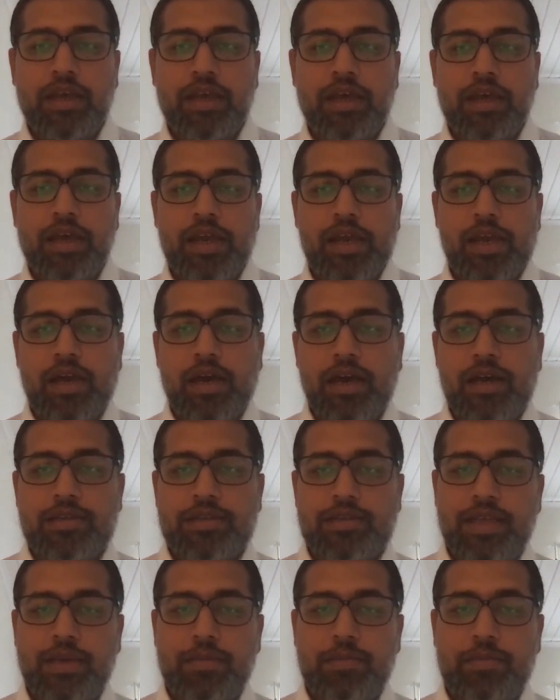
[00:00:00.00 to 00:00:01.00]
I
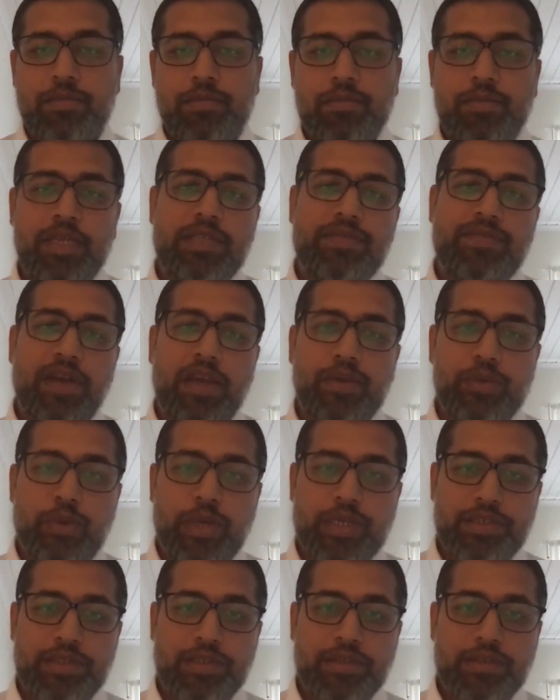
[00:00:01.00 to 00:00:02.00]
ask them these 5
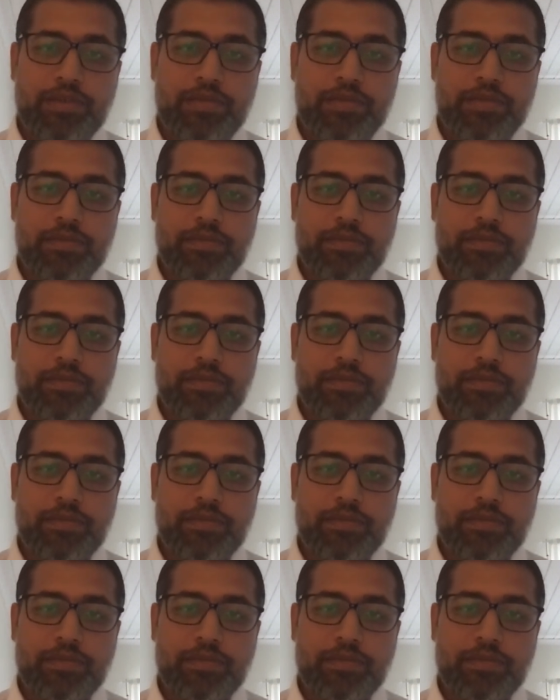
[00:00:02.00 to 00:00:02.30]
questions.